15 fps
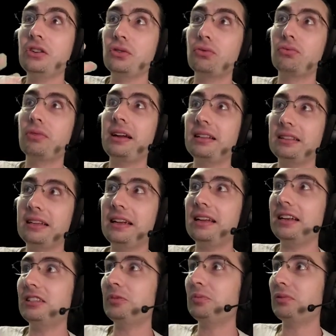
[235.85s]
greatly in
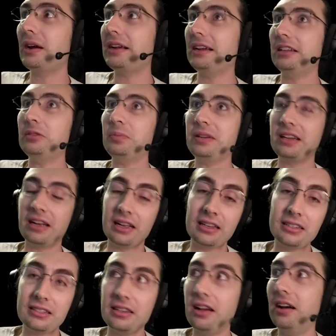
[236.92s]
its brightness
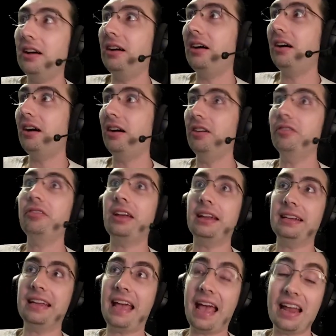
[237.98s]
because of a
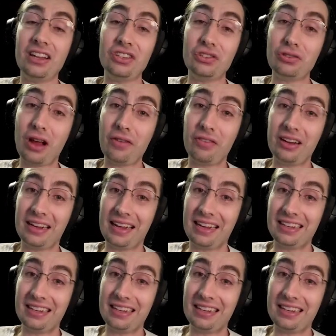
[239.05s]
catastrophic